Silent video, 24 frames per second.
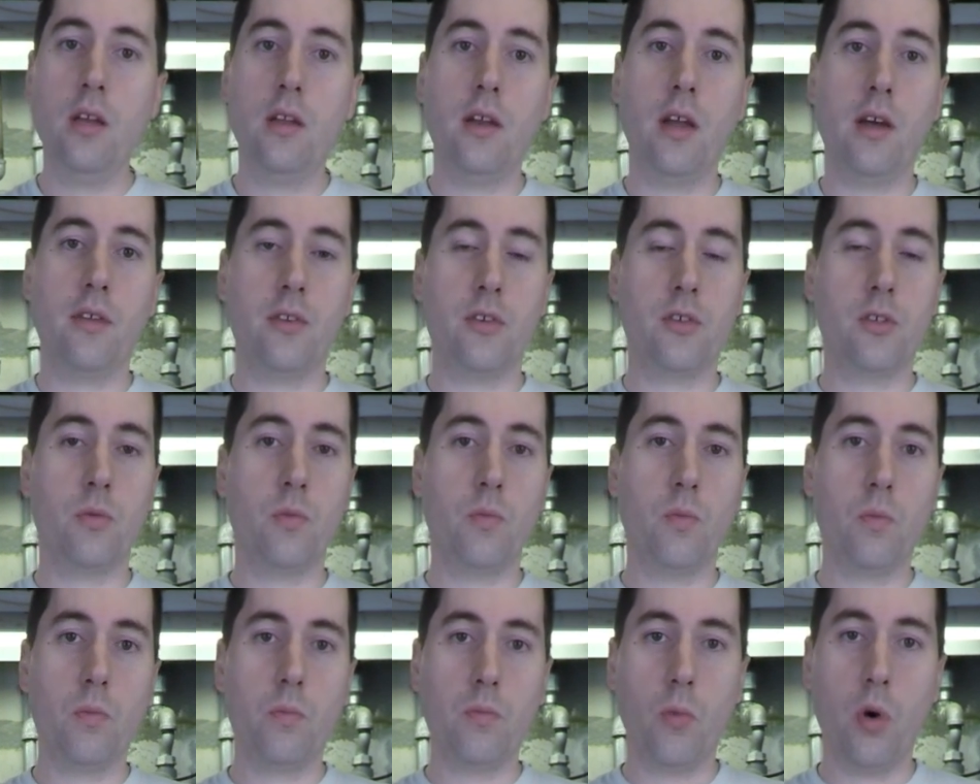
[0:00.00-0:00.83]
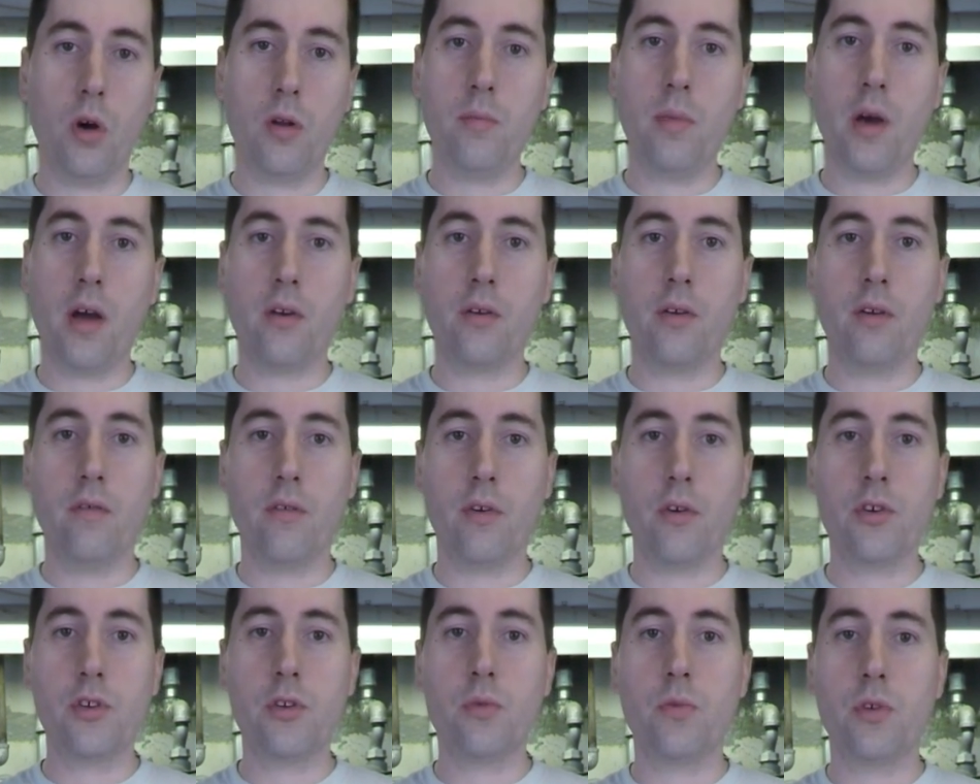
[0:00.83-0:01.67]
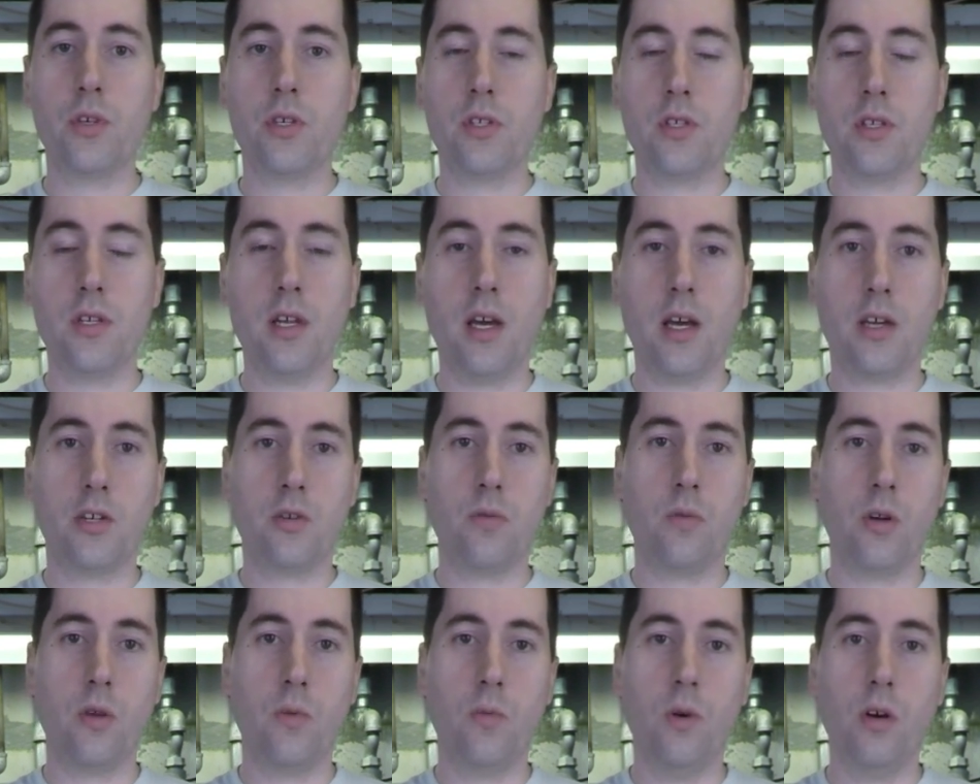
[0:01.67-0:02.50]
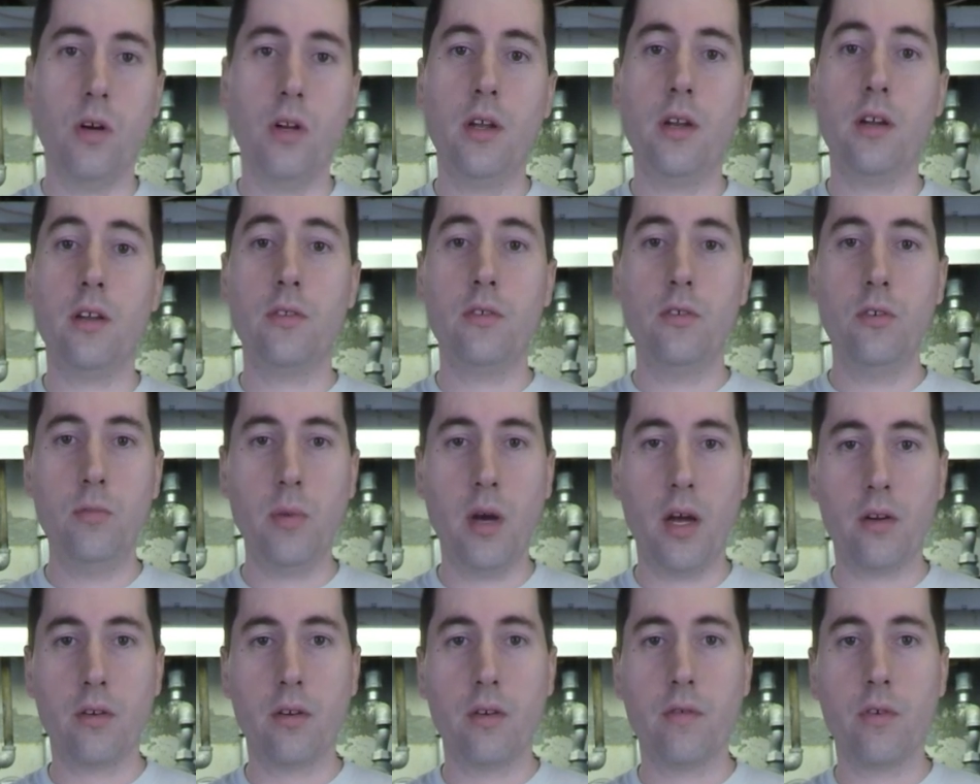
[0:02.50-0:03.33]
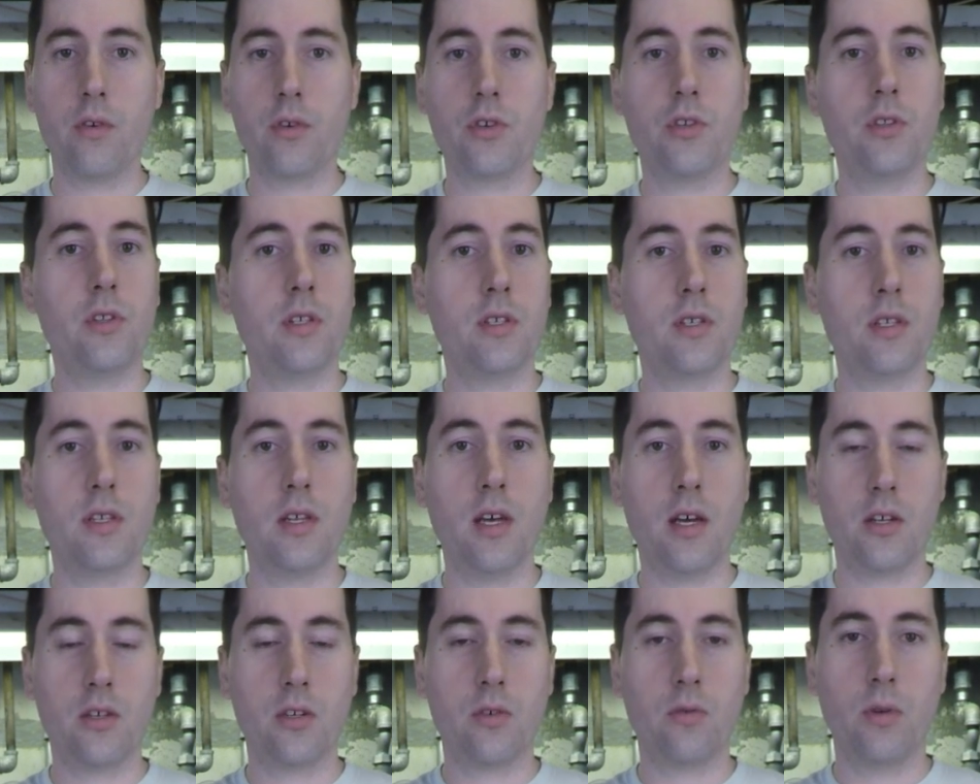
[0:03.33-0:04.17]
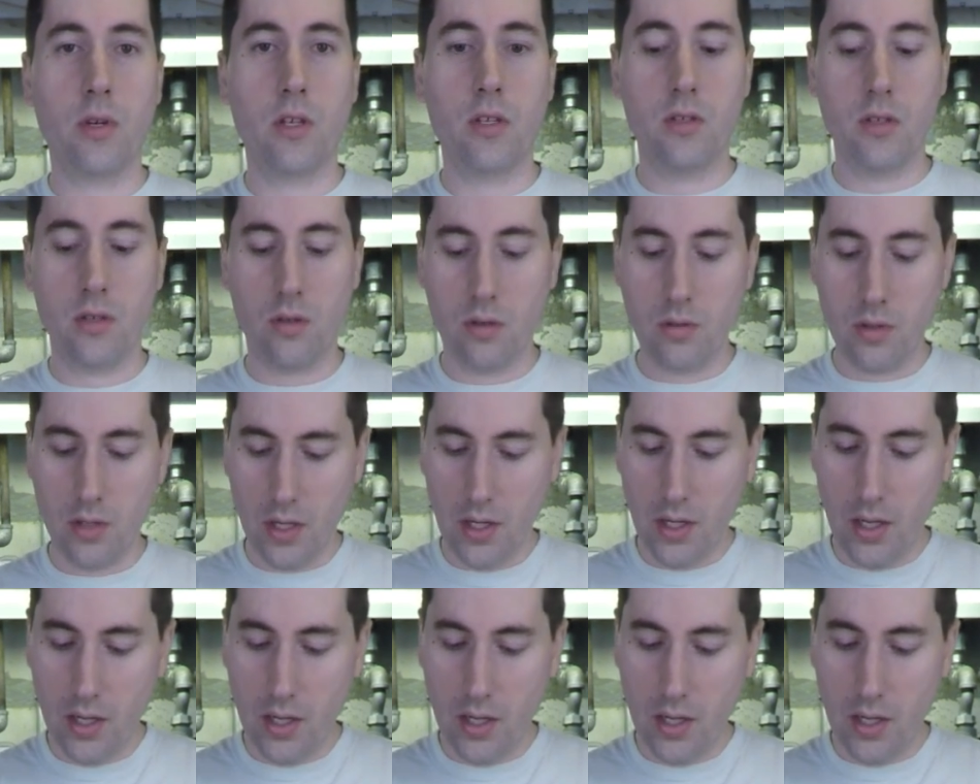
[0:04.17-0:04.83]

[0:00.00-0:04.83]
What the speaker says: Now there's a one battery version, which is the -21, and a two battery version that's the -22.